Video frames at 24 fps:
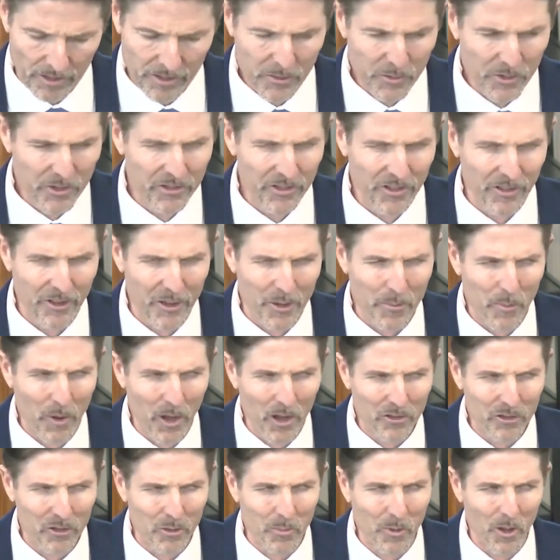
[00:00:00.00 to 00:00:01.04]
Interestingly, the
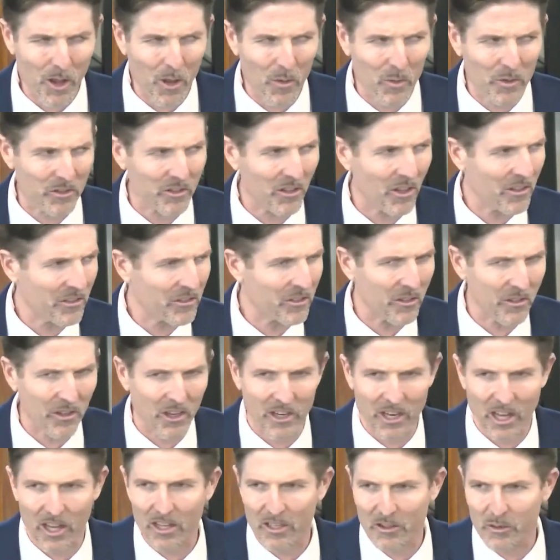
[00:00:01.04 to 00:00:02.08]
Apostle Paul was also
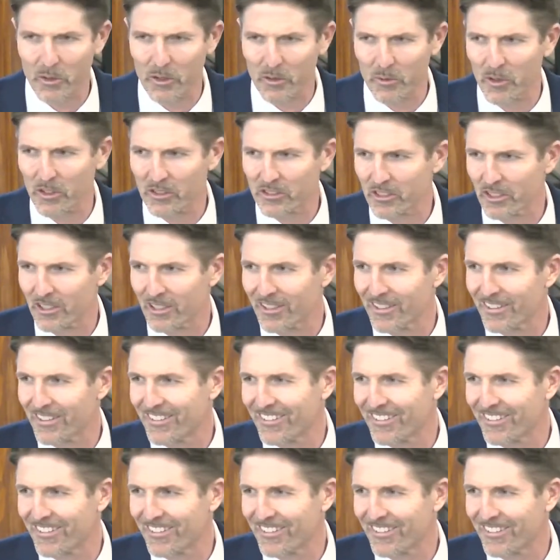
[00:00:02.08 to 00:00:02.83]
not eloquent, was he?